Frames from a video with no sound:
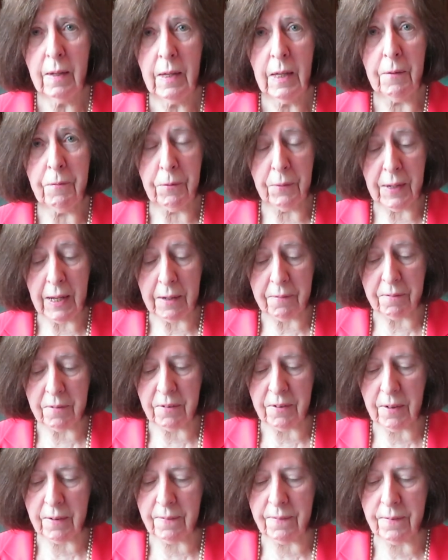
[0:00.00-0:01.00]
If you haven't
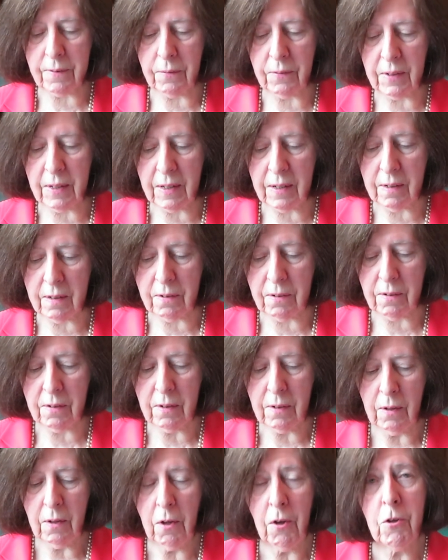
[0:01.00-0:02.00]
done so yet,
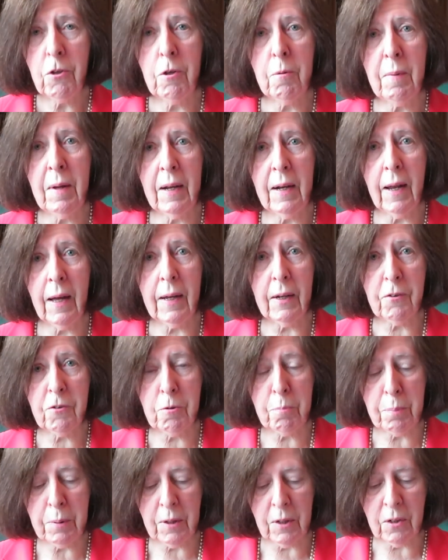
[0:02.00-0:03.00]
you may like to
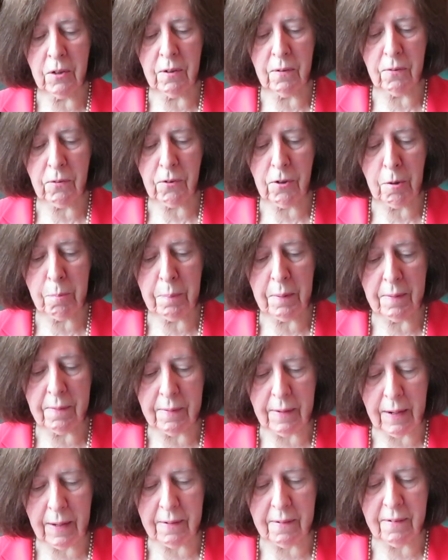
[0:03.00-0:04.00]
purchase copies
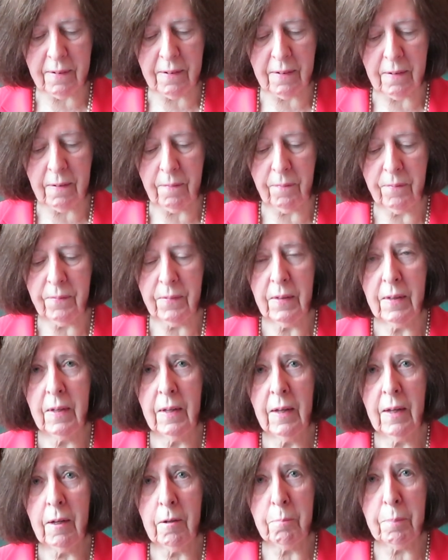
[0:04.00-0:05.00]
later,
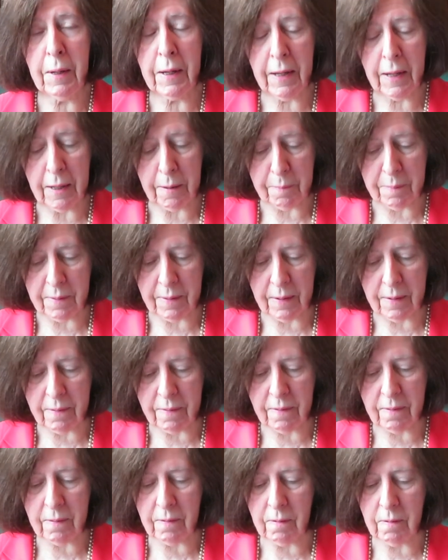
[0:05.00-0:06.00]
and perhaps
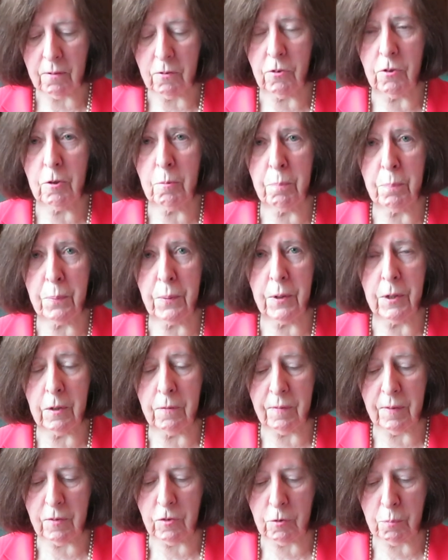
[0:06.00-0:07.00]
listen to the
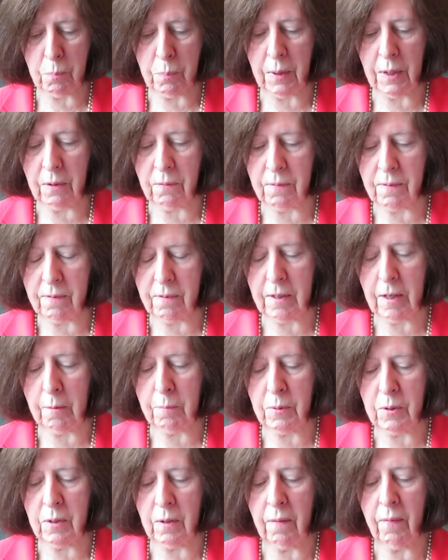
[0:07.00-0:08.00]
Proverse Spring
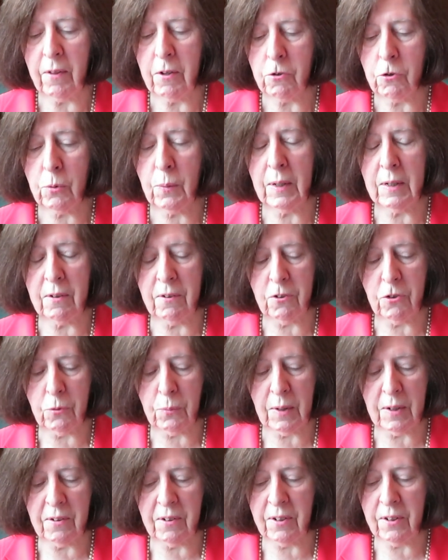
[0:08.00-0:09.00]
Reception
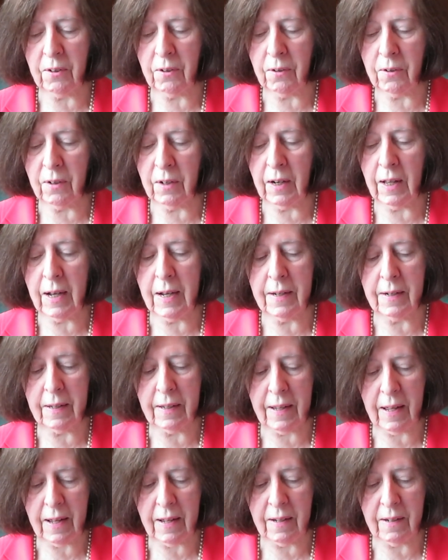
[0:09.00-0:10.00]
2020 online
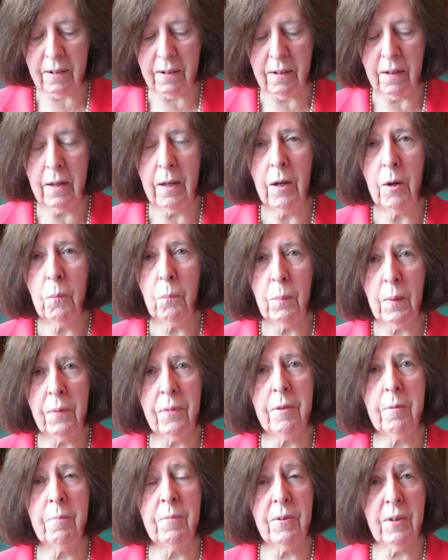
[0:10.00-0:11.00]
again with
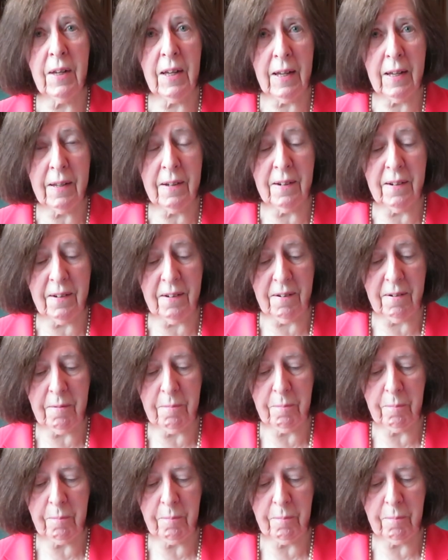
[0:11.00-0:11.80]
them to hand.